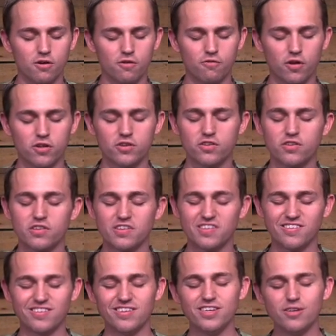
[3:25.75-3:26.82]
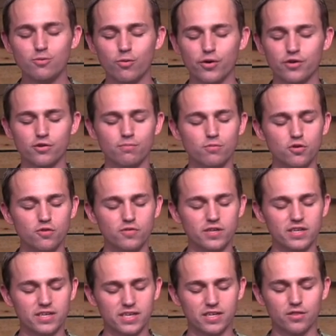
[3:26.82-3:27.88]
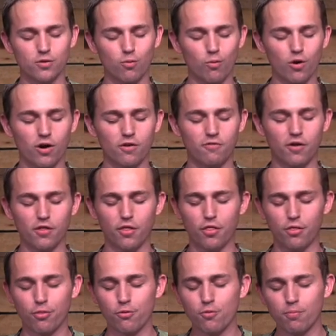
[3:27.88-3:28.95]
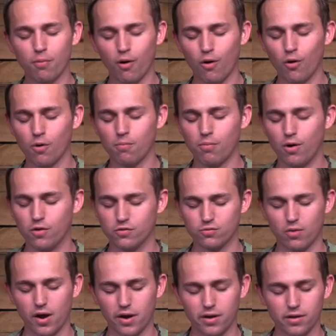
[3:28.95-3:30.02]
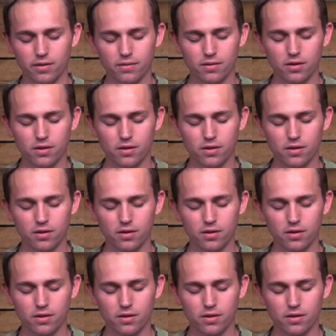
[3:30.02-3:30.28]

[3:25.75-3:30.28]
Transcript: Father, just to see where you're moving in the Word, Father, through Paul and Paul's writing.